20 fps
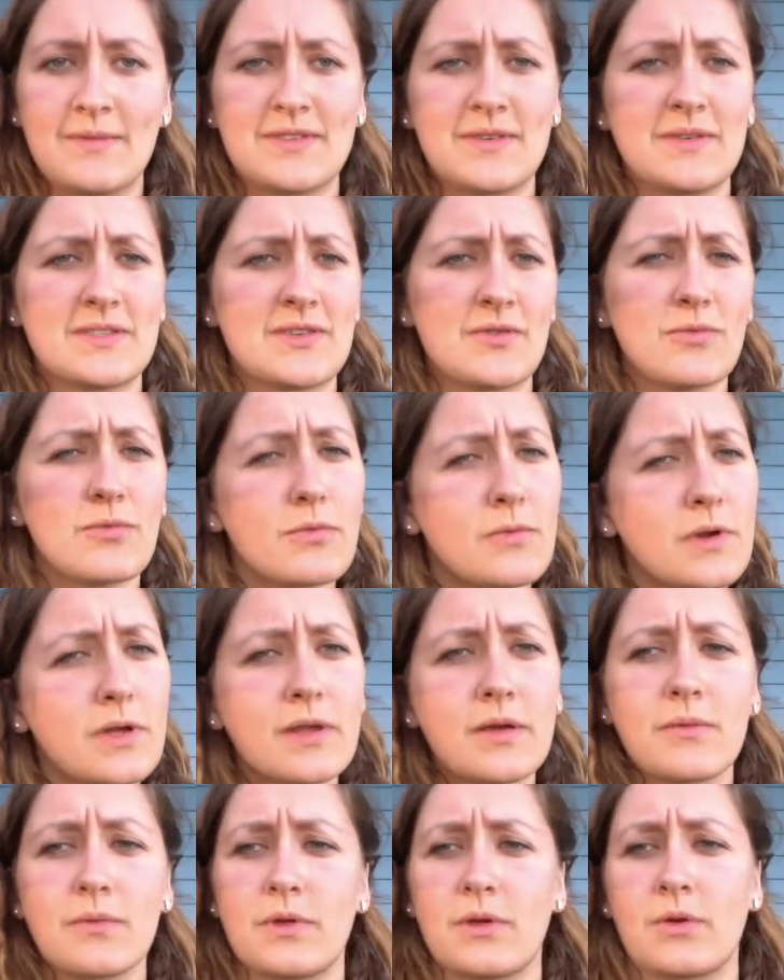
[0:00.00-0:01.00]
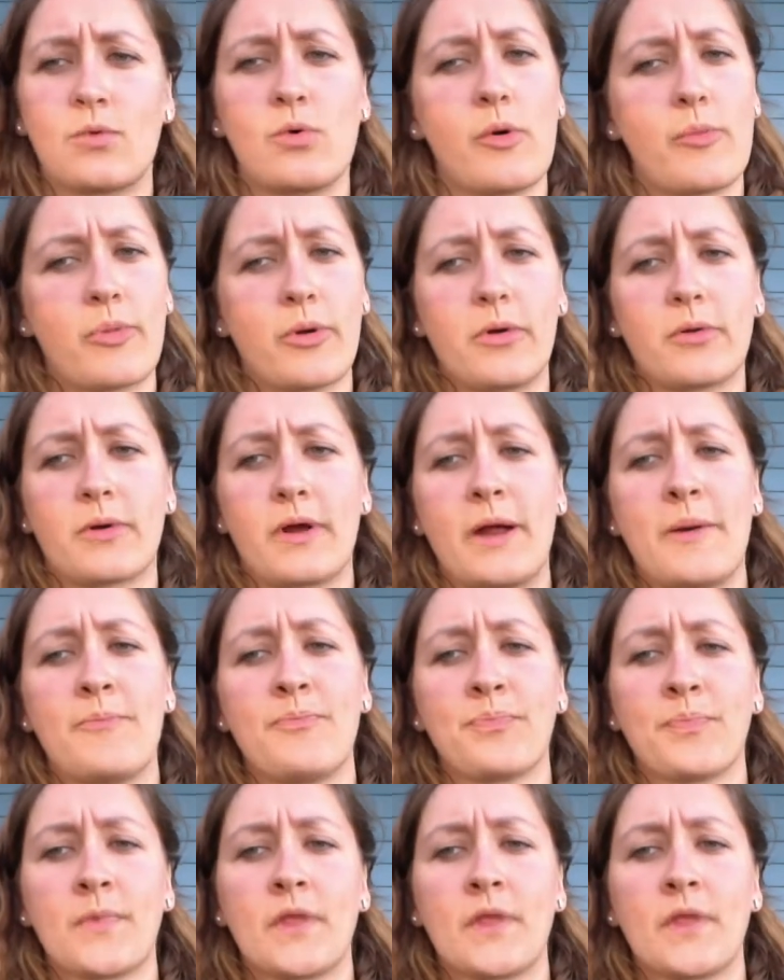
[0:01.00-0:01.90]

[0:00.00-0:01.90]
So it's a really, really cool program.